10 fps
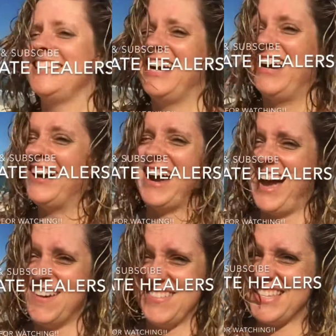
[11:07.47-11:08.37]
here. I
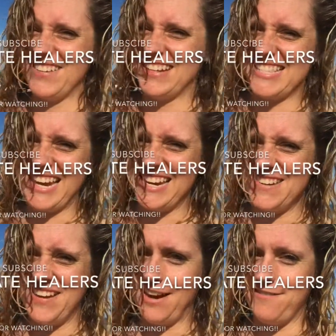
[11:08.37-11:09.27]
am so excited
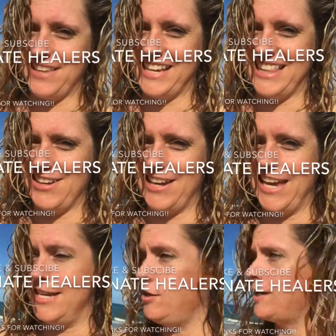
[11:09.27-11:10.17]
to be here. I feel like a little
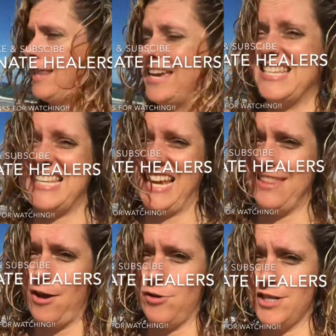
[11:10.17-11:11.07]
kid. You can like sing in
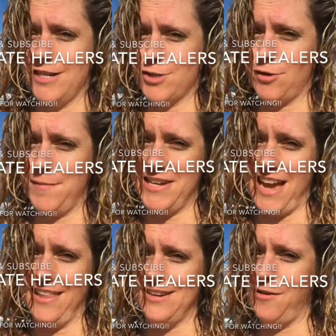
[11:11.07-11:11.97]
the ocean and scream and
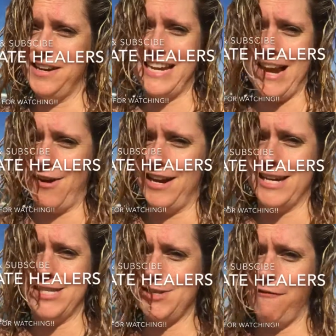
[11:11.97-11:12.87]
yell and no one can hear you, and
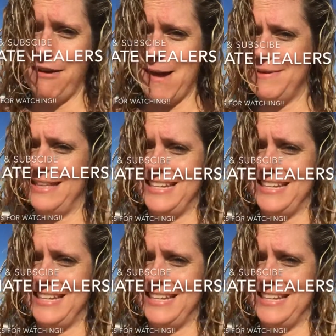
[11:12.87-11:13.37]
it's so fun.